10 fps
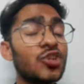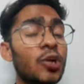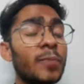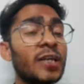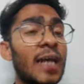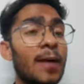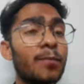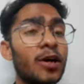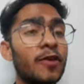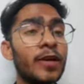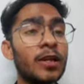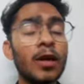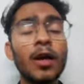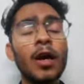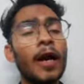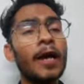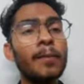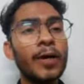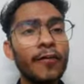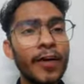been tampered with in
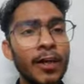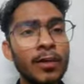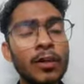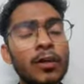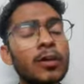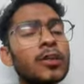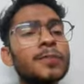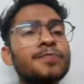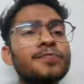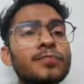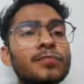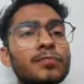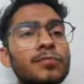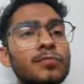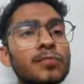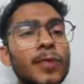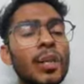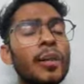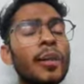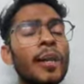between the
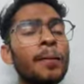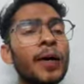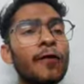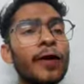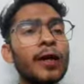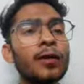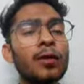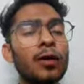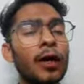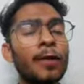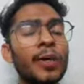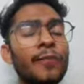uh, in between in between